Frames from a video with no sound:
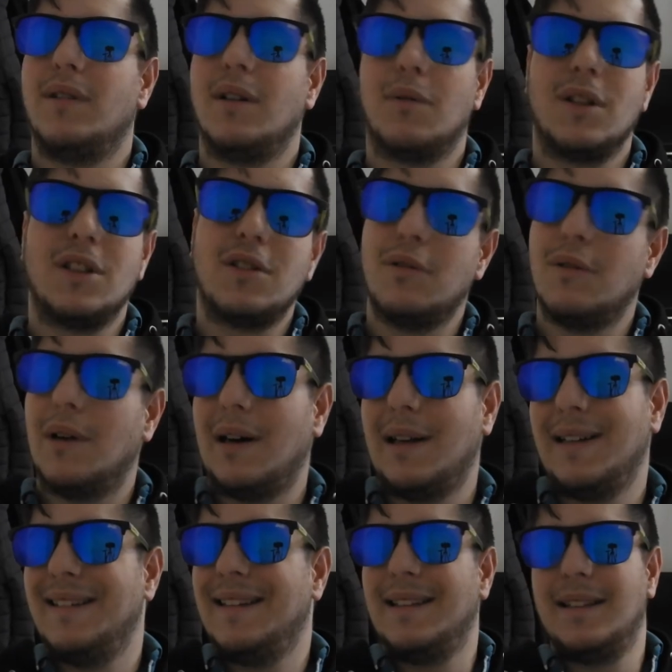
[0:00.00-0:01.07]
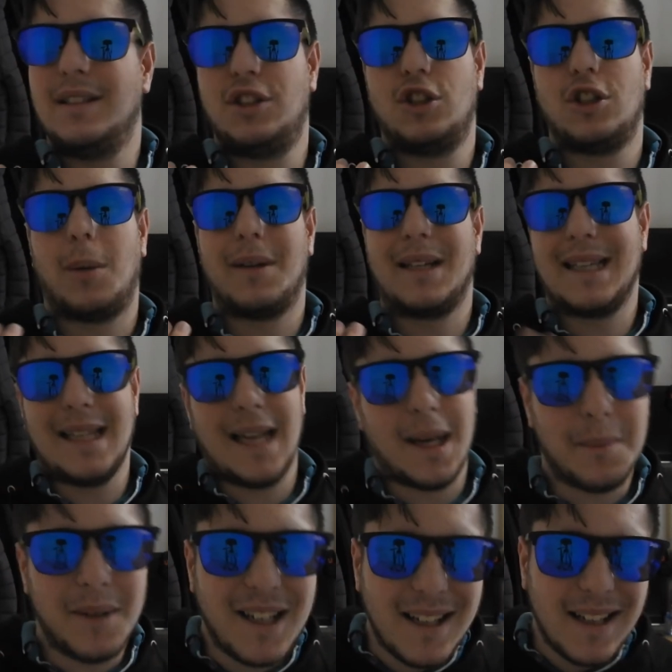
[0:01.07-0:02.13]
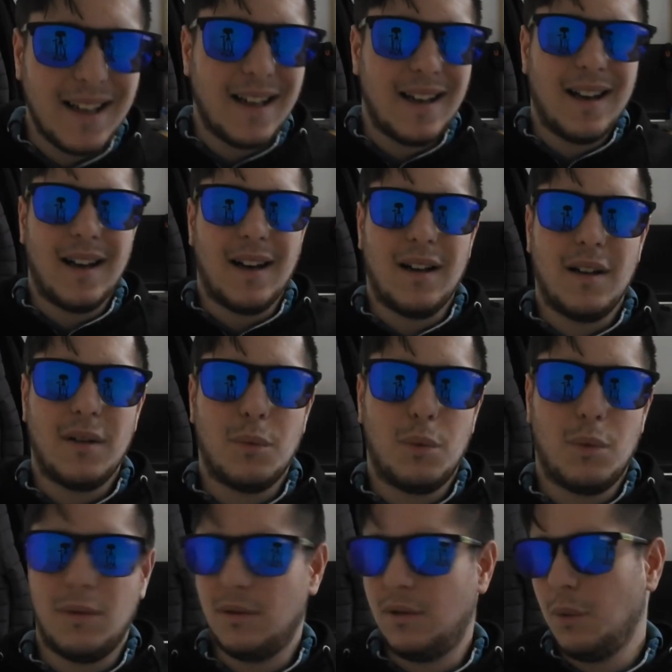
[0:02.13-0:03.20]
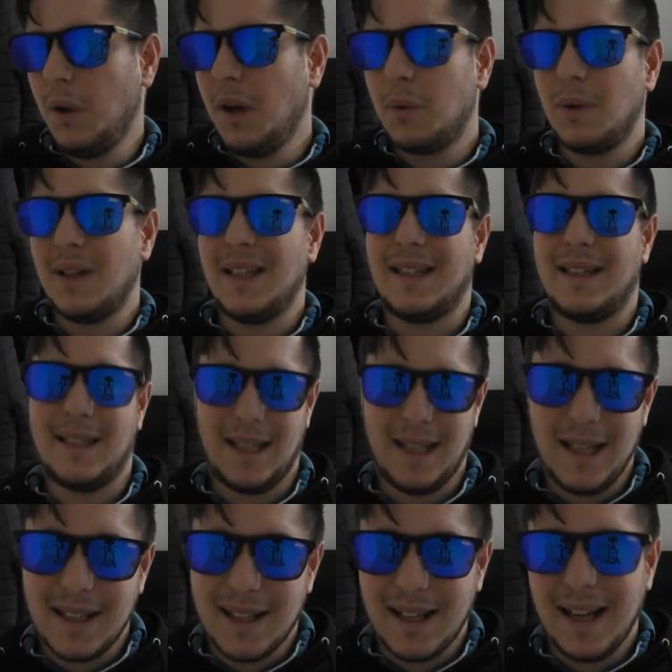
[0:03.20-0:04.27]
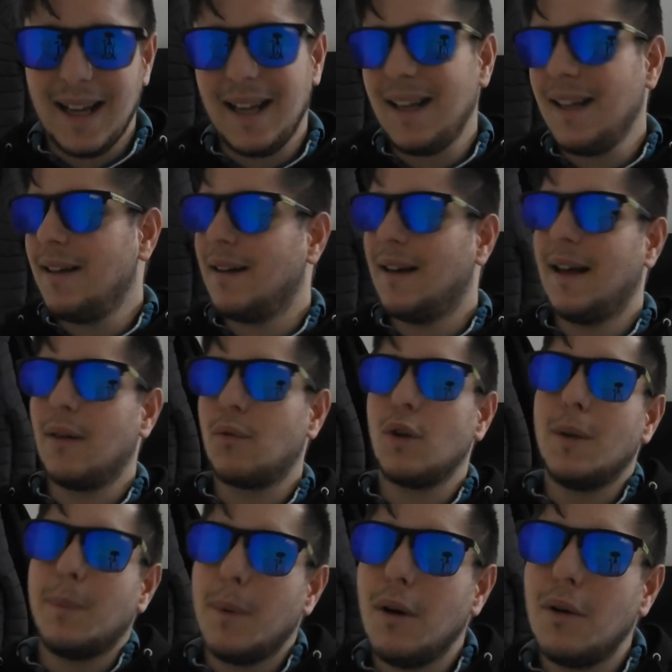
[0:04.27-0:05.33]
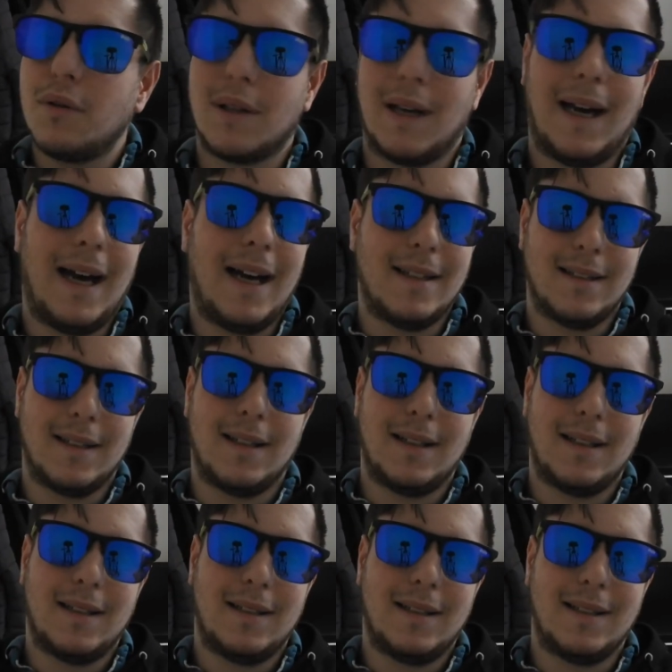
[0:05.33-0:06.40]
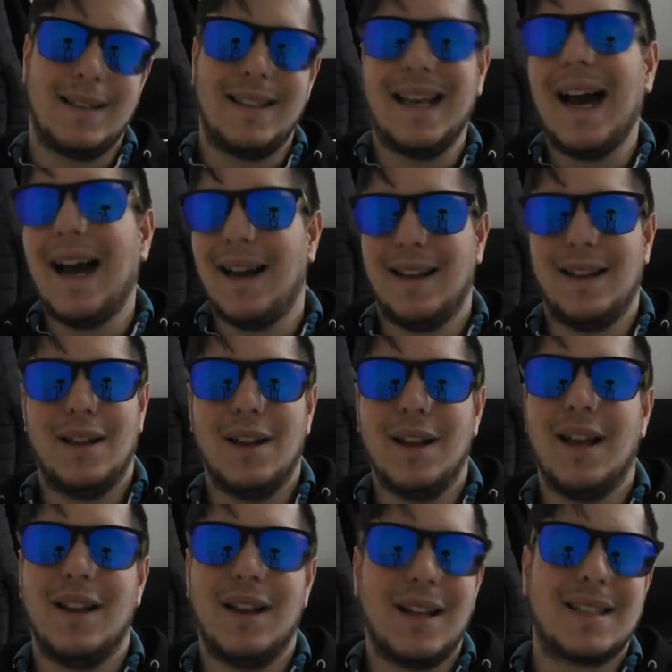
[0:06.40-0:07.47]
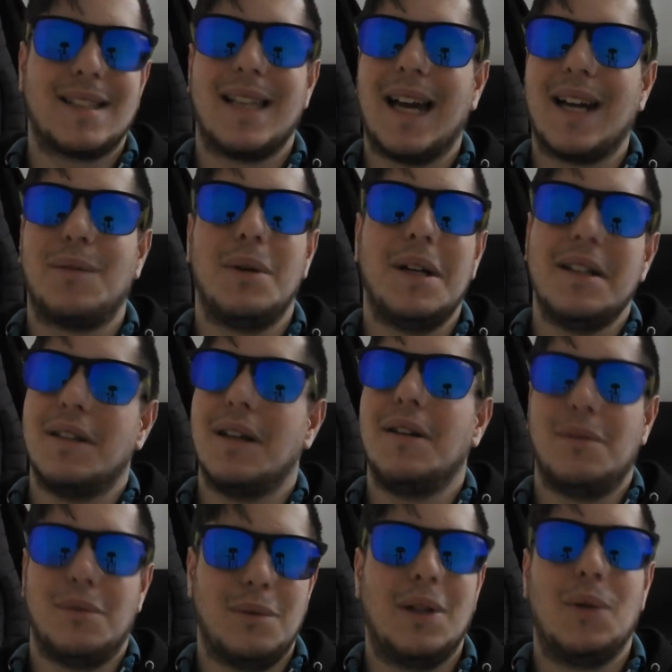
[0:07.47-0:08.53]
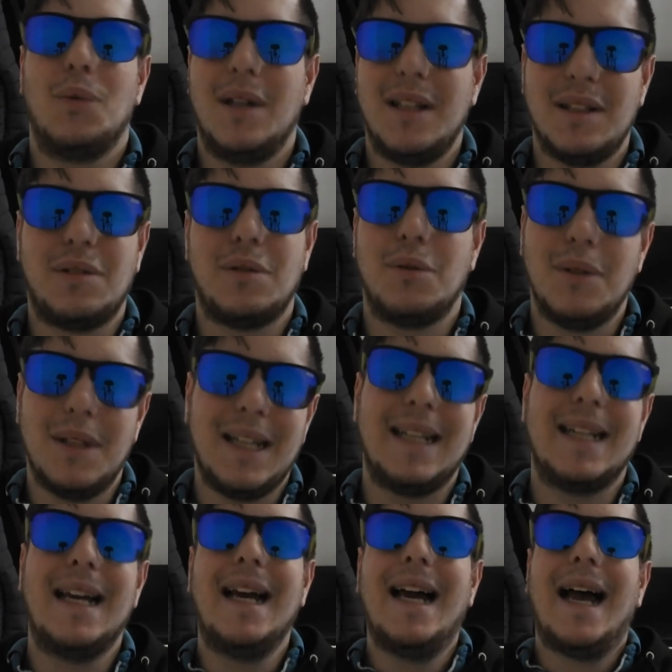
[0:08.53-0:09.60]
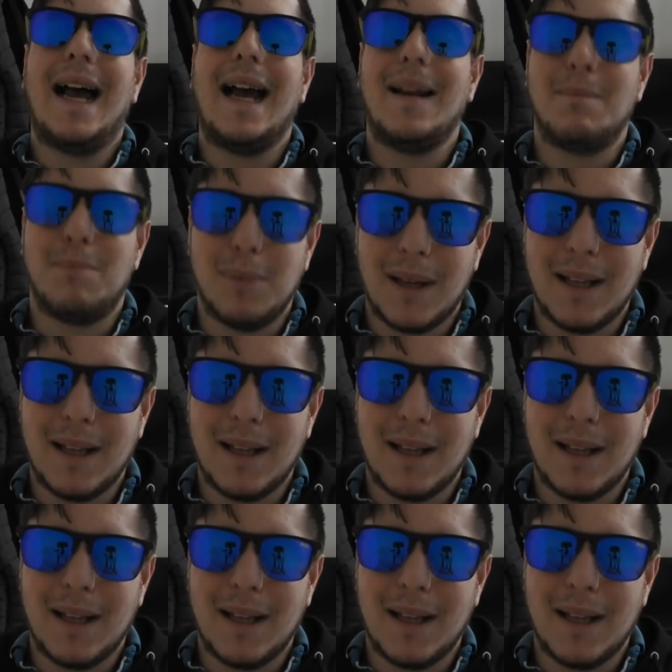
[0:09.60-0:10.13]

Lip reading: the original Shaman King anime. Do we really need a reboot? And yeah, it looks like we do. We really do need a